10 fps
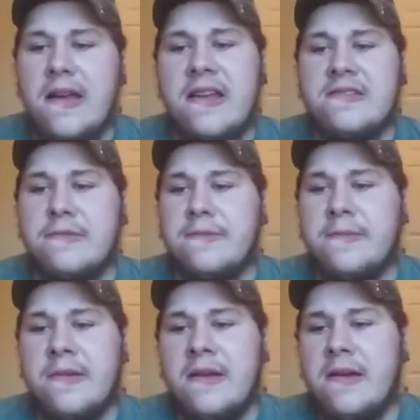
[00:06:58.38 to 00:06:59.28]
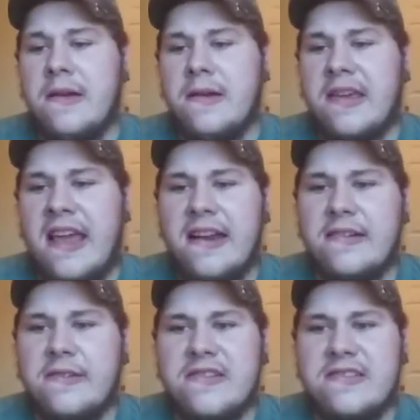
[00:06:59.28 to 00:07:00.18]
a can
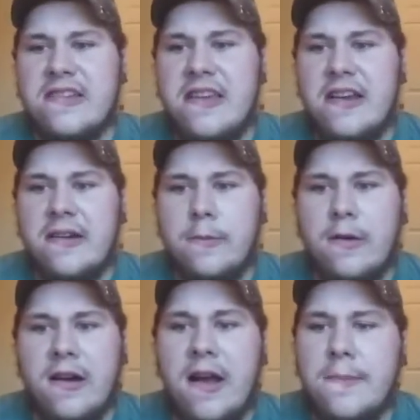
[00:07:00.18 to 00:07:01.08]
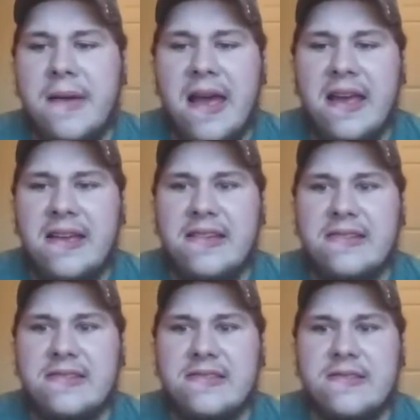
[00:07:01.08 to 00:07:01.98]
of Grizzly here where I'm at,
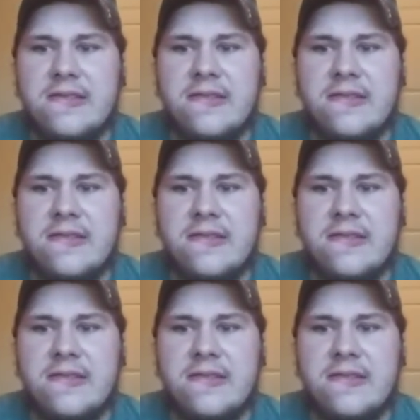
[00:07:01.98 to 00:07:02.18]
it's